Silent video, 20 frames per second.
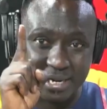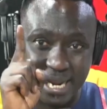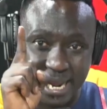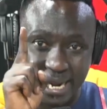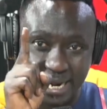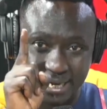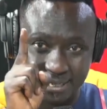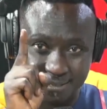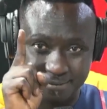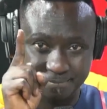
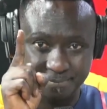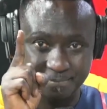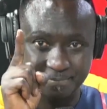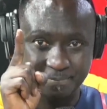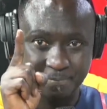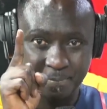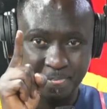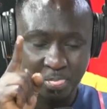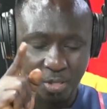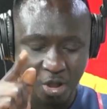day.
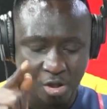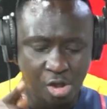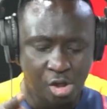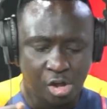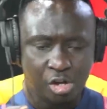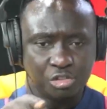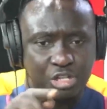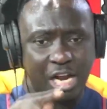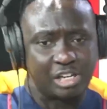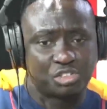
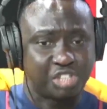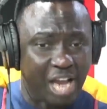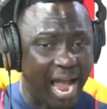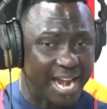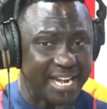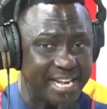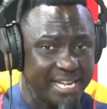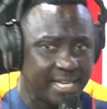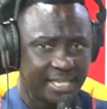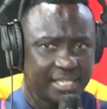The
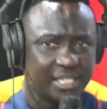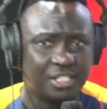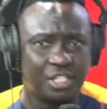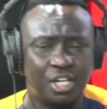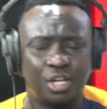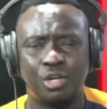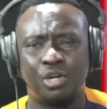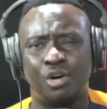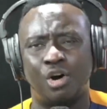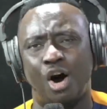journey
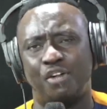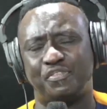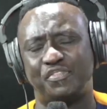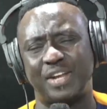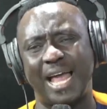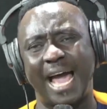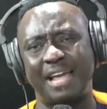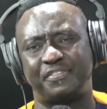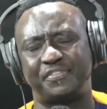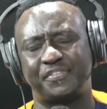of
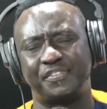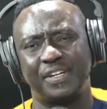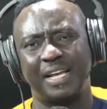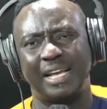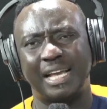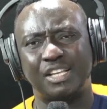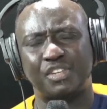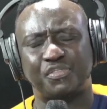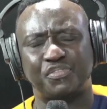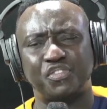life
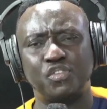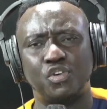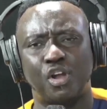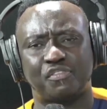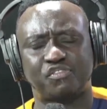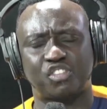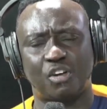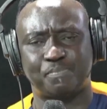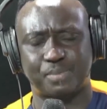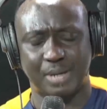is full of
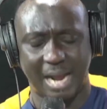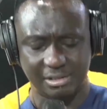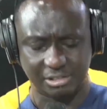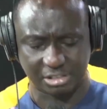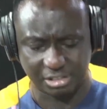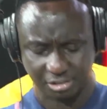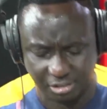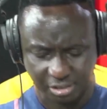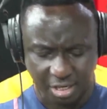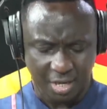
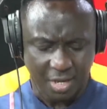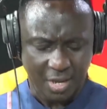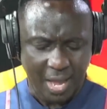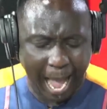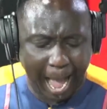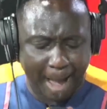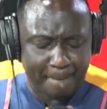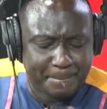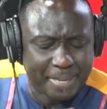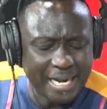surprises.
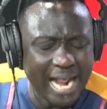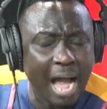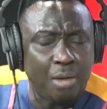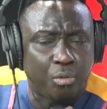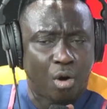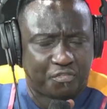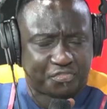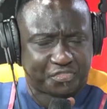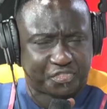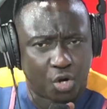Abira
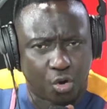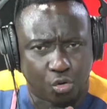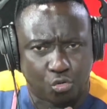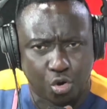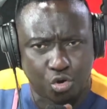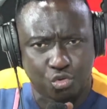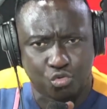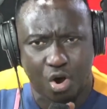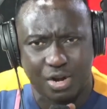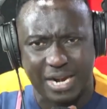wa furo
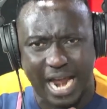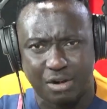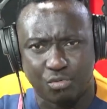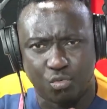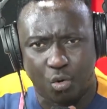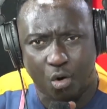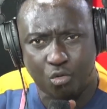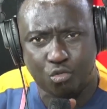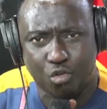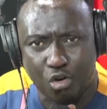kudwa na
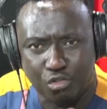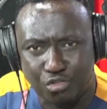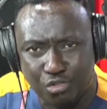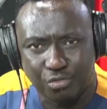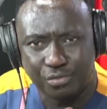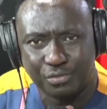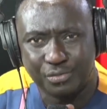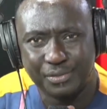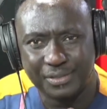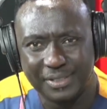nwa okono.
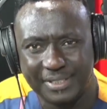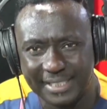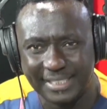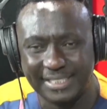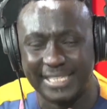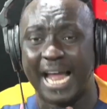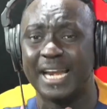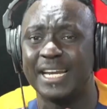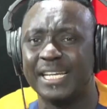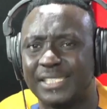
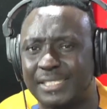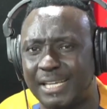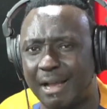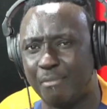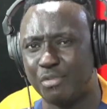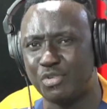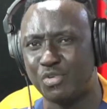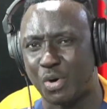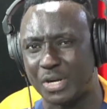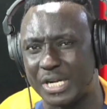Nani
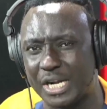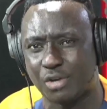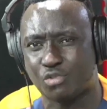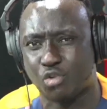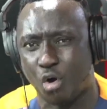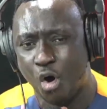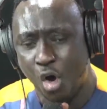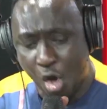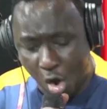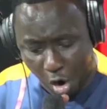jemu nwa
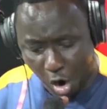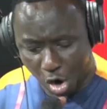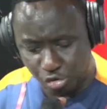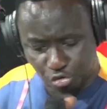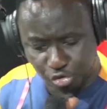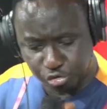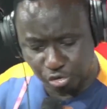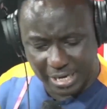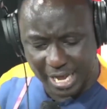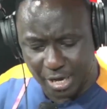deko.
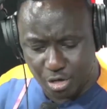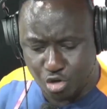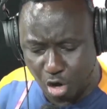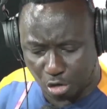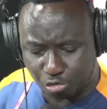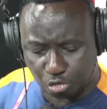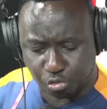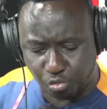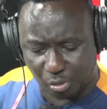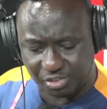Until they
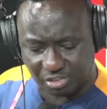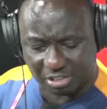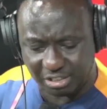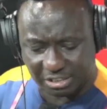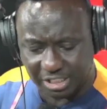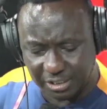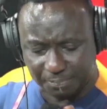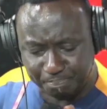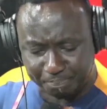got to a certain